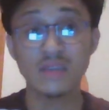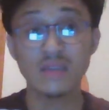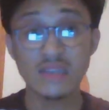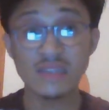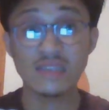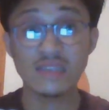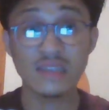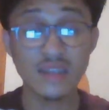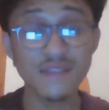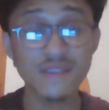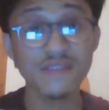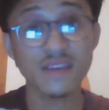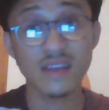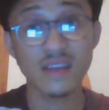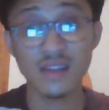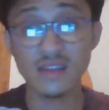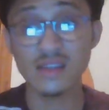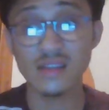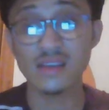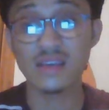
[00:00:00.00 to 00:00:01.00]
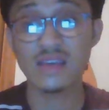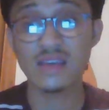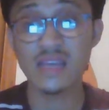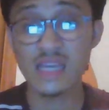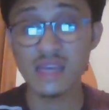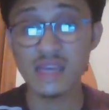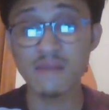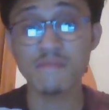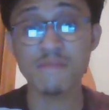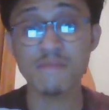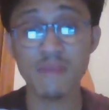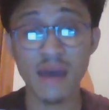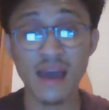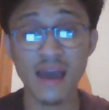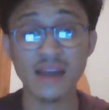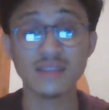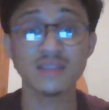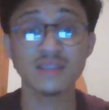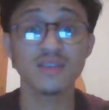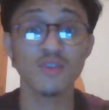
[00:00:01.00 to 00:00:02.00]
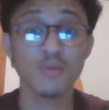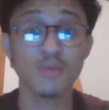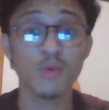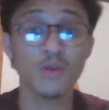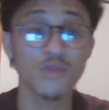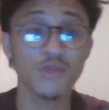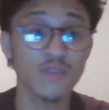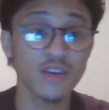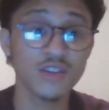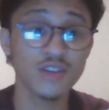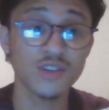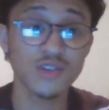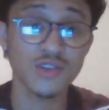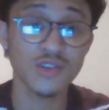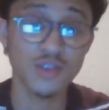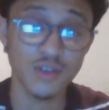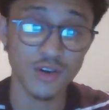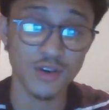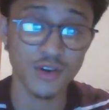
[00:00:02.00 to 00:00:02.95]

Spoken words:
significantly impact their motivation to